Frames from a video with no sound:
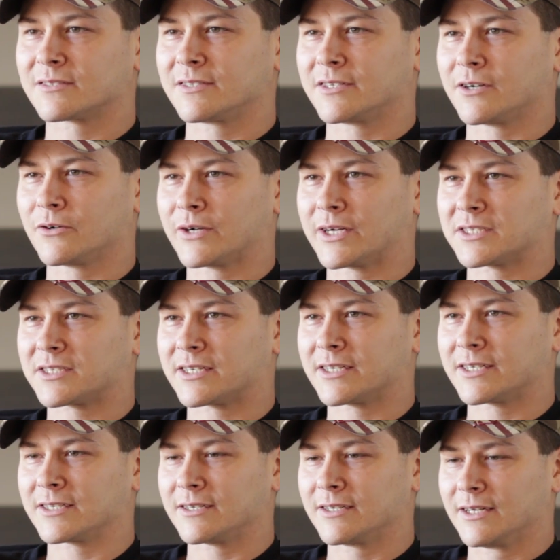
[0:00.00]
you know, as
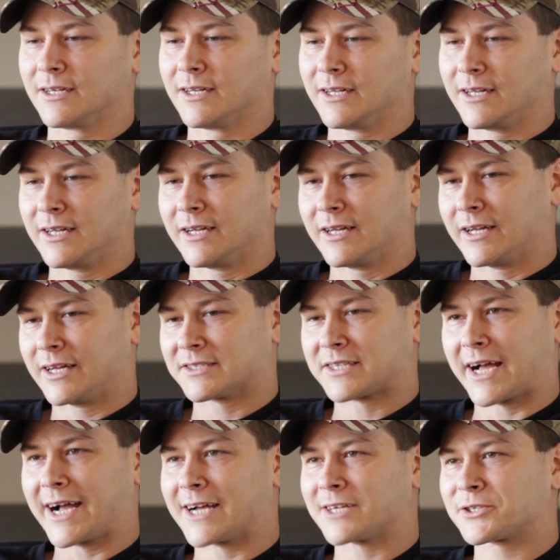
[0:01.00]
a
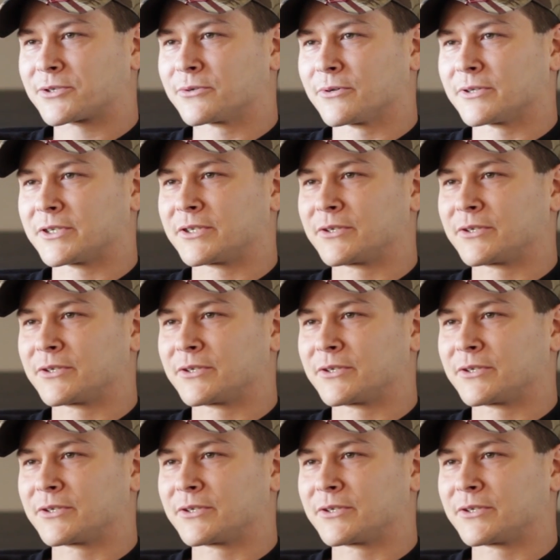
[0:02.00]
high schooler,